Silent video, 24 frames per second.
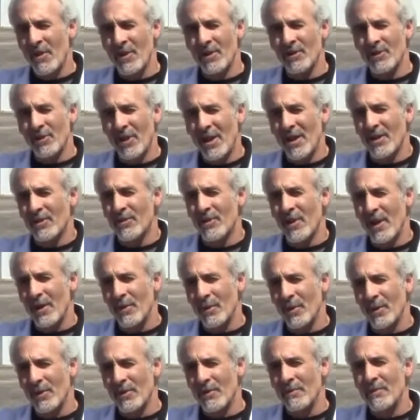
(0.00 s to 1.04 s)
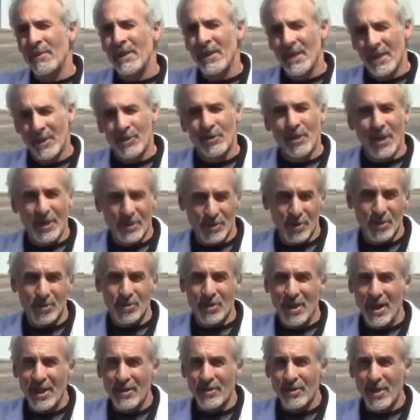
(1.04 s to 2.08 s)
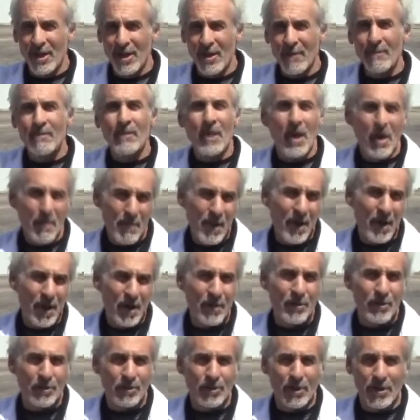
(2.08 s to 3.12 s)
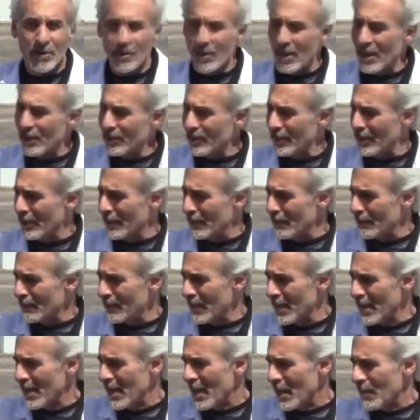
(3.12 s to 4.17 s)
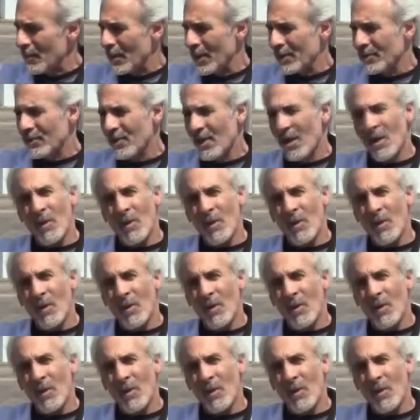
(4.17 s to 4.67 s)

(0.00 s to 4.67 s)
very satisfied with them. Check those guys out, among others that are out there. But